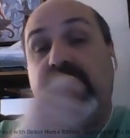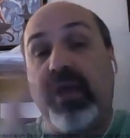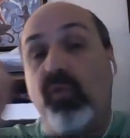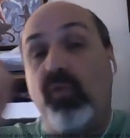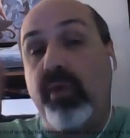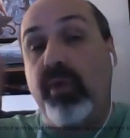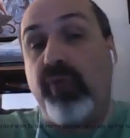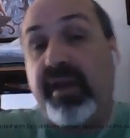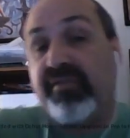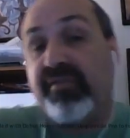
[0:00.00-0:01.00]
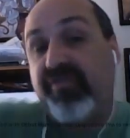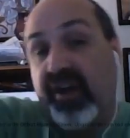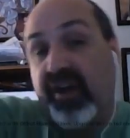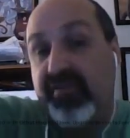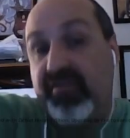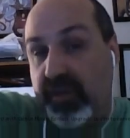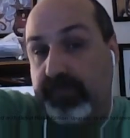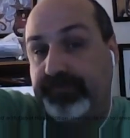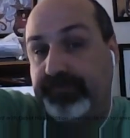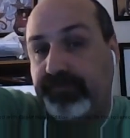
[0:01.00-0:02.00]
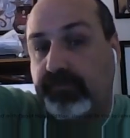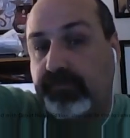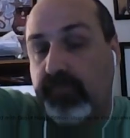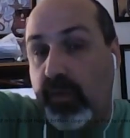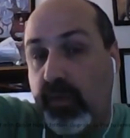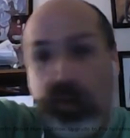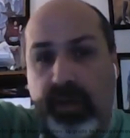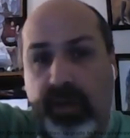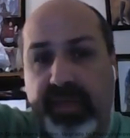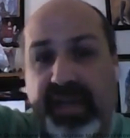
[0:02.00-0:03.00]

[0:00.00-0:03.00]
it at one right in front of you, well, they